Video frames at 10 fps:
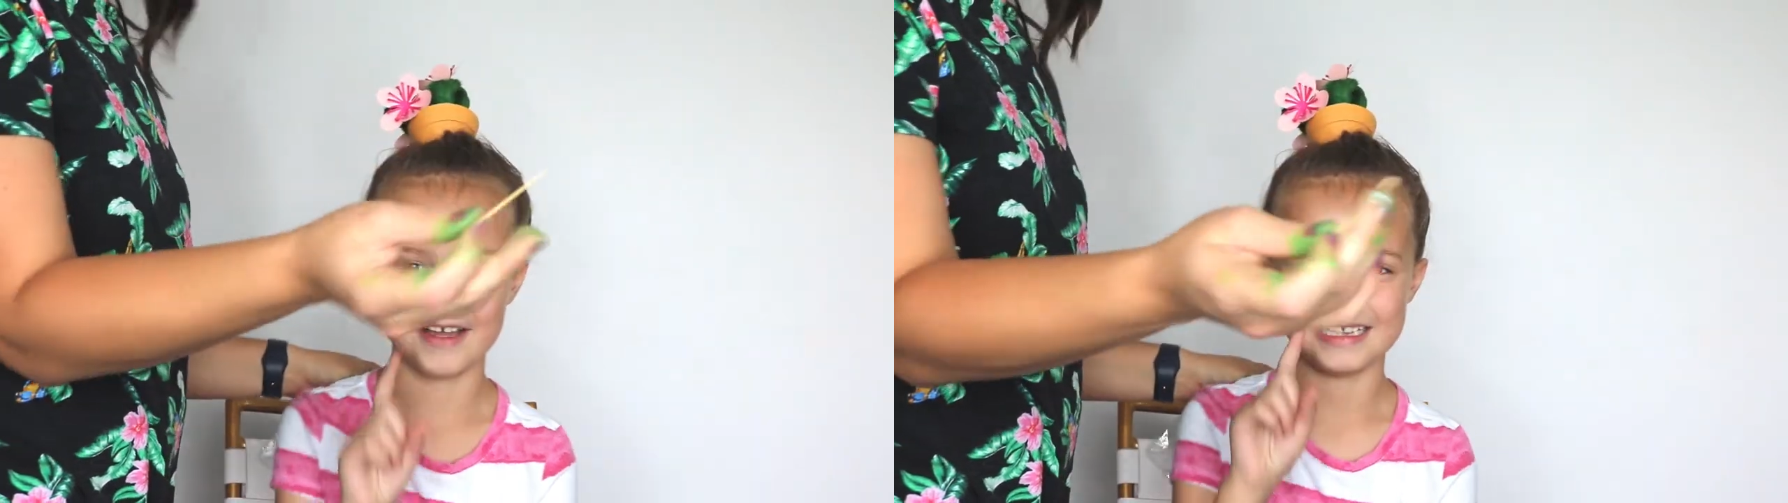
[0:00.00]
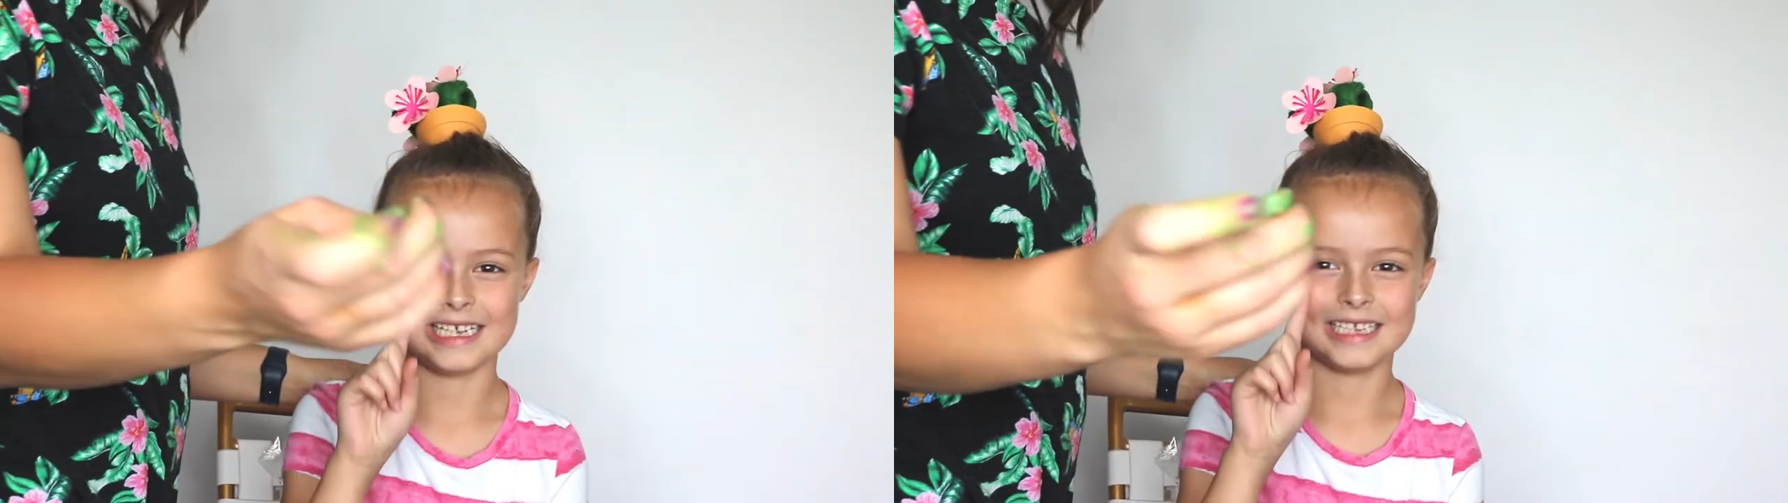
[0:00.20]

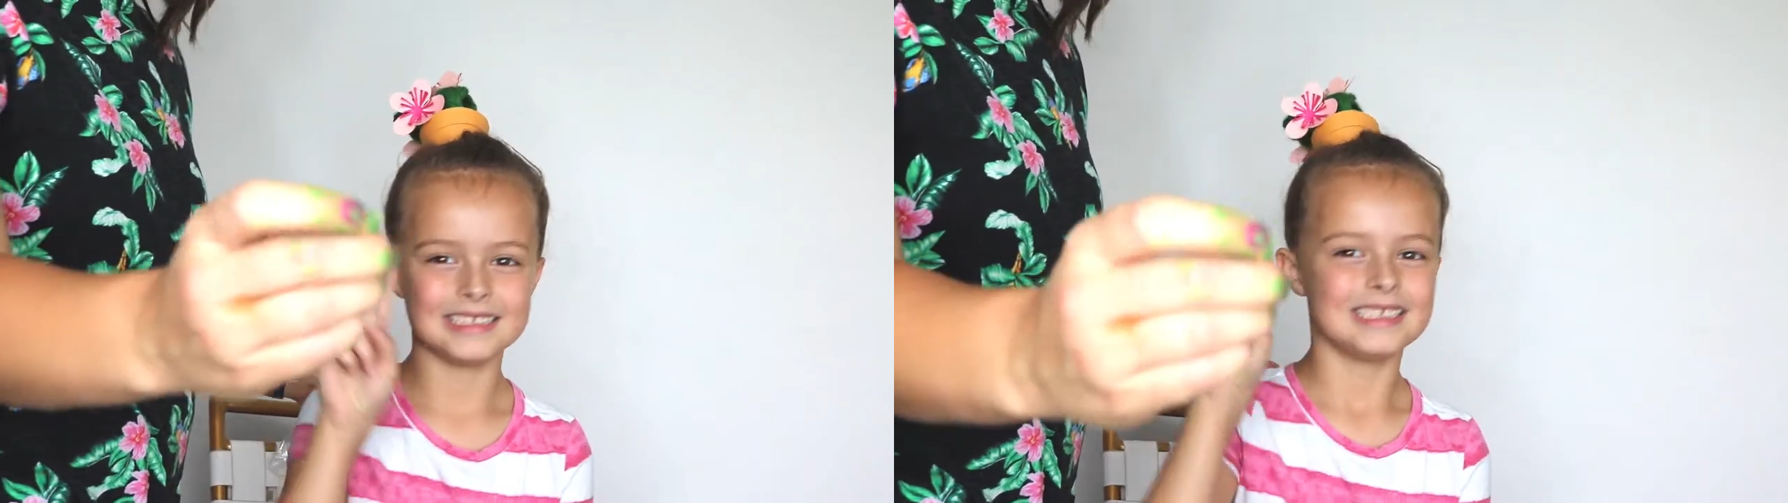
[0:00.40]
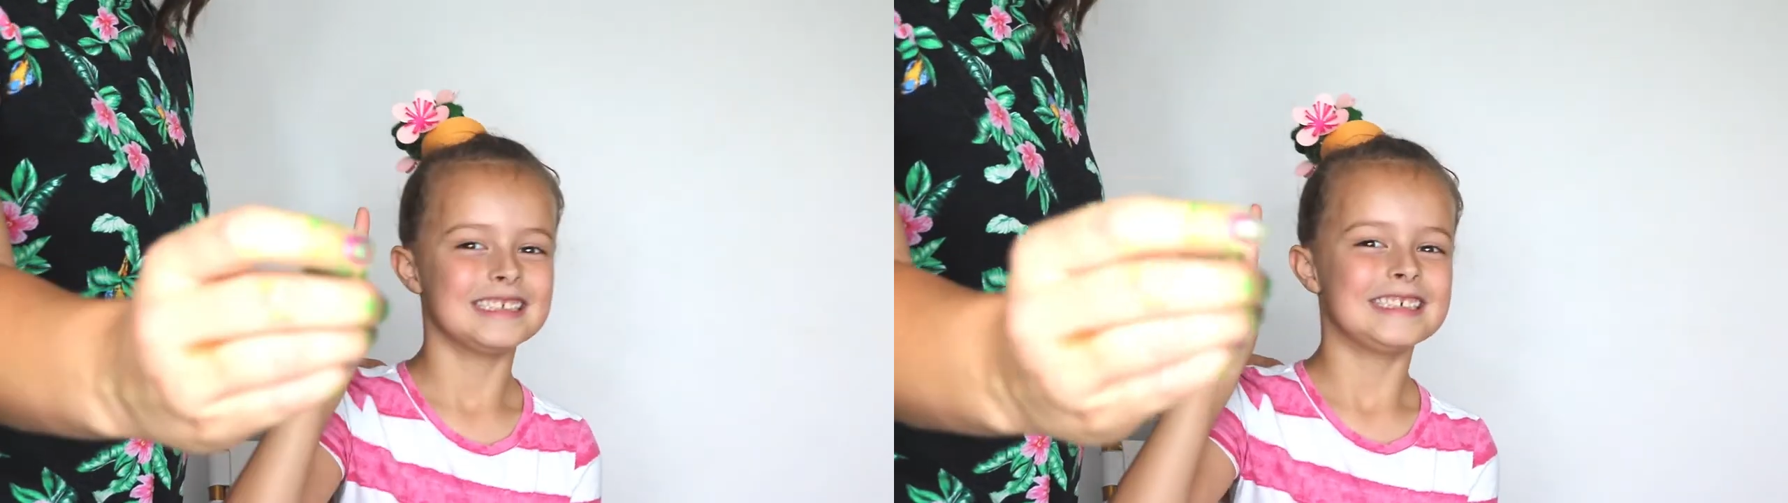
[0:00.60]
they're
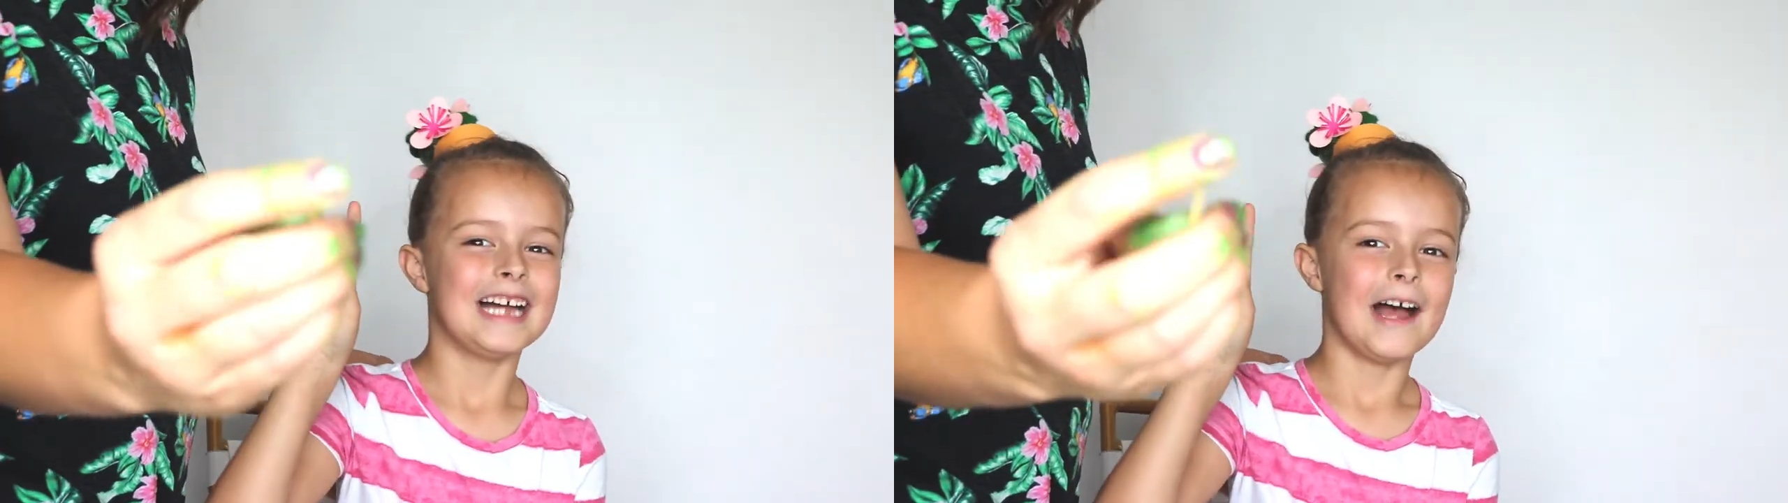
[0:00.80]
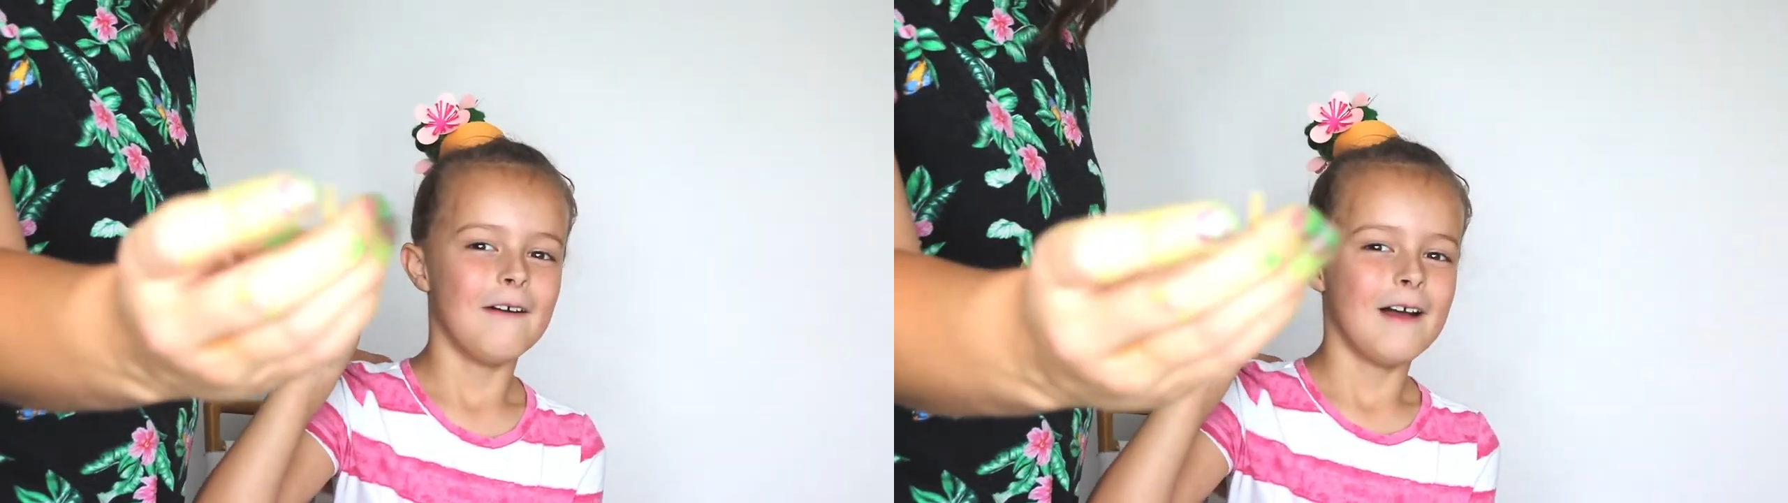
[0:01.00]
like
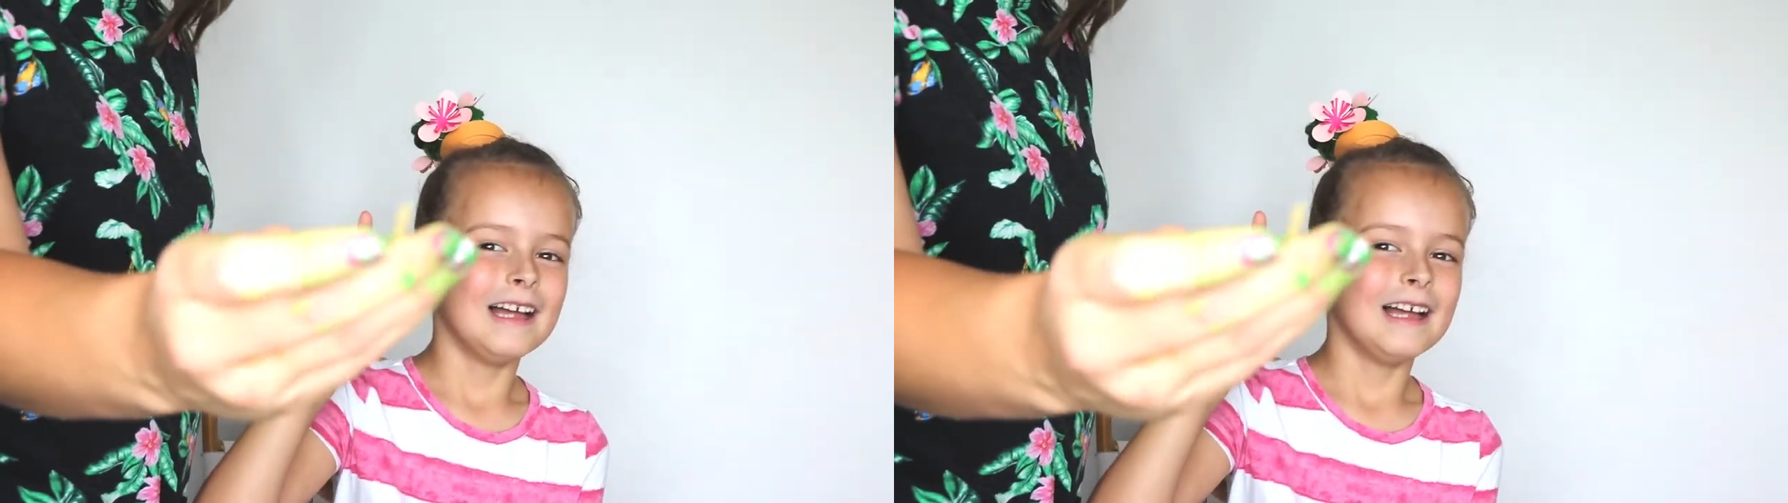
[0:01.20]
not